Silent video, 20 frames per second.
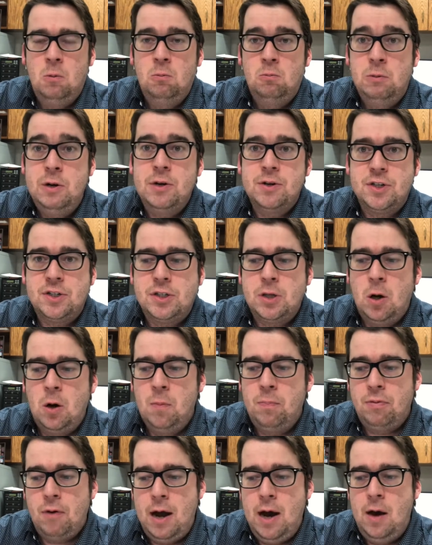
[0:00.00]
We are so
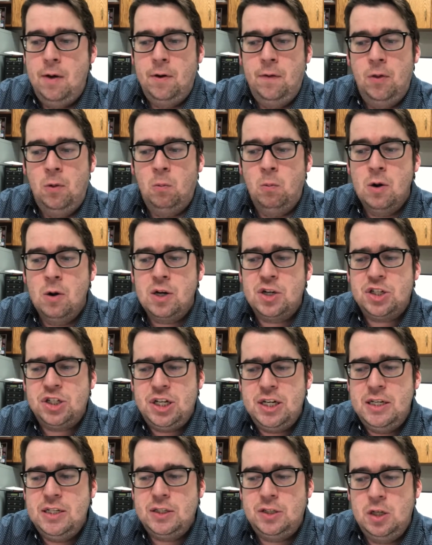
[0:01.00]
proud of the work she
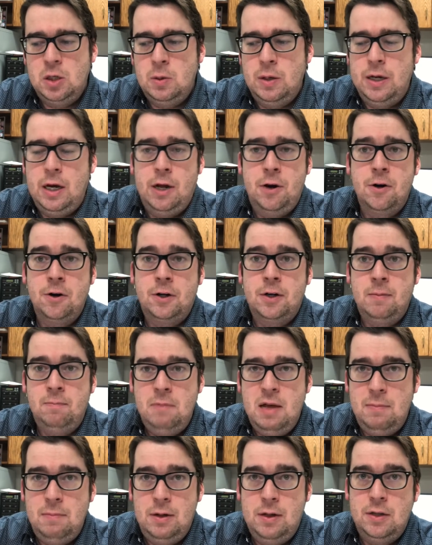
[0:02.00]
is doing and her
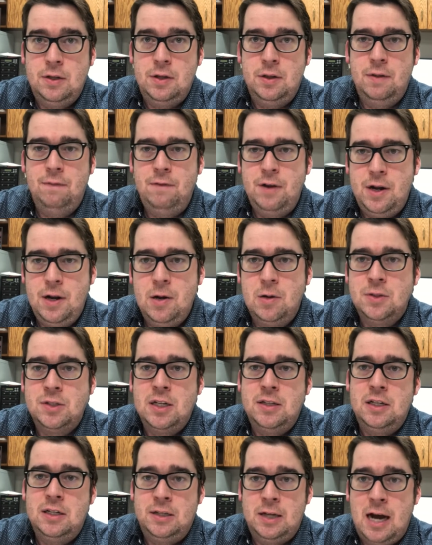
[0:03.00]
commitment to the videos
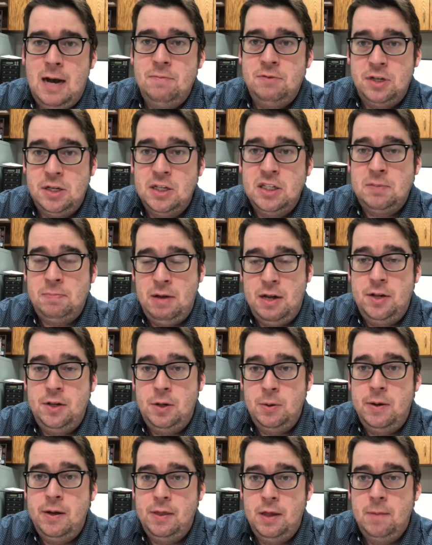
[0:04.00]
and the time she has spent
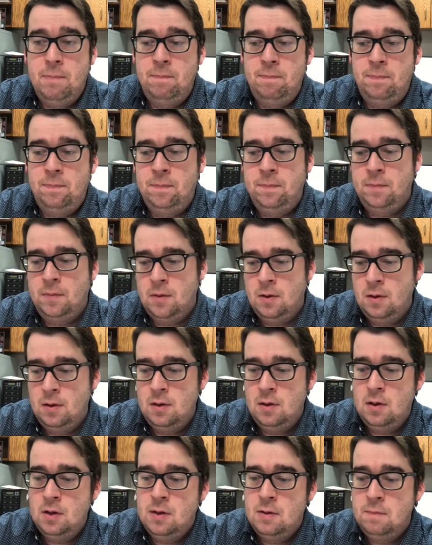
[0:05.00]
doing them.
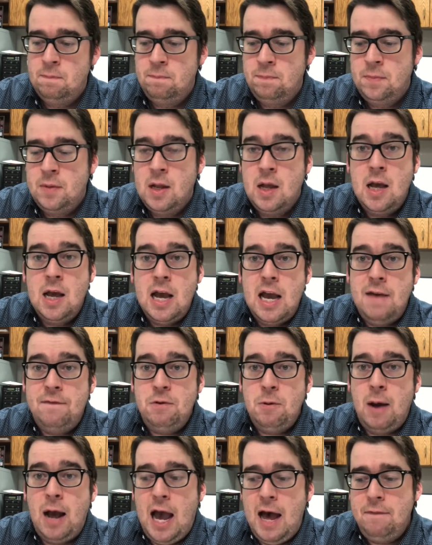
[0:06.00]
If
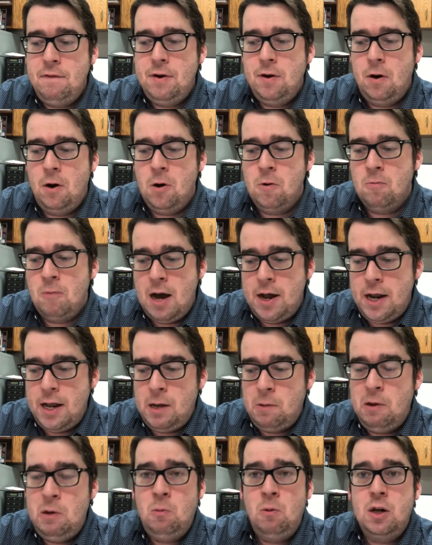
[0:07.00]
you haven't already,
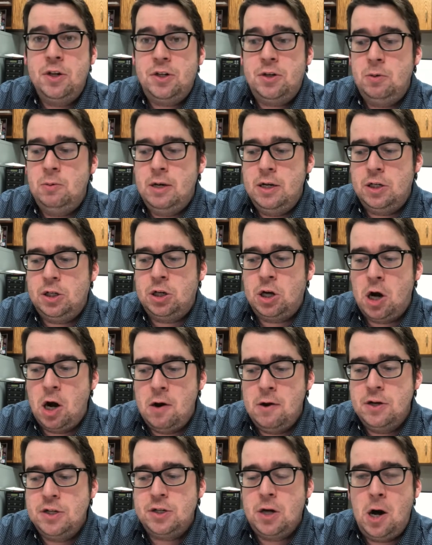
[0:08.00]
we want to
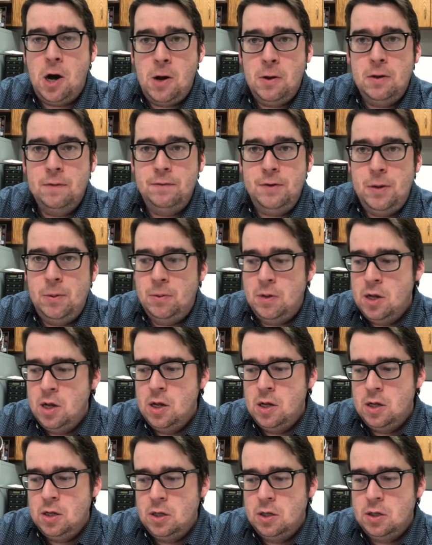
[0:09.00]
encourage all of you
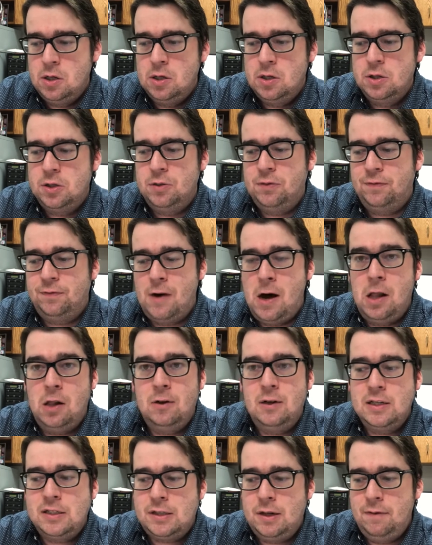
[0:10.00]
to
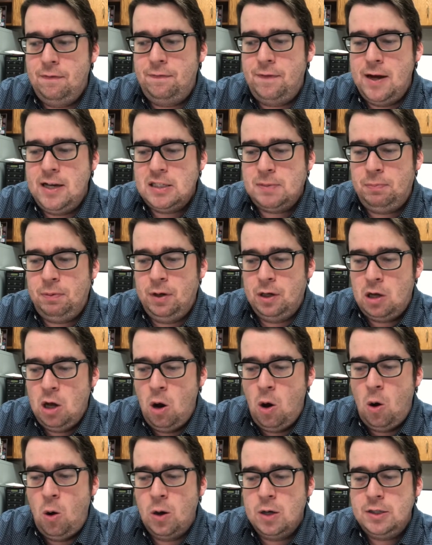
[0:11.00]
follow us on Facebook
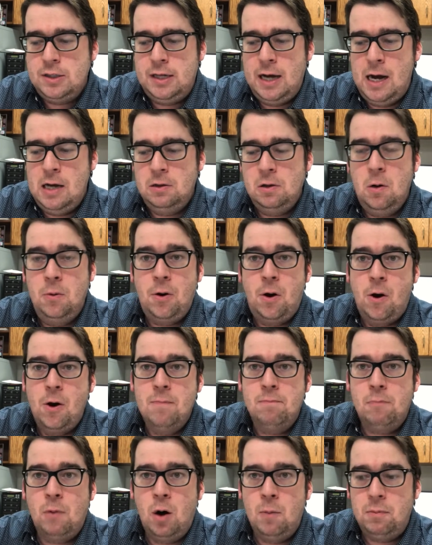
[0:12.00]
or download our
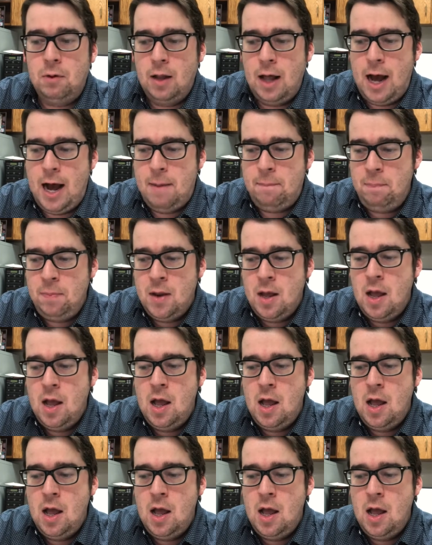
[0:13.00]
mobile app.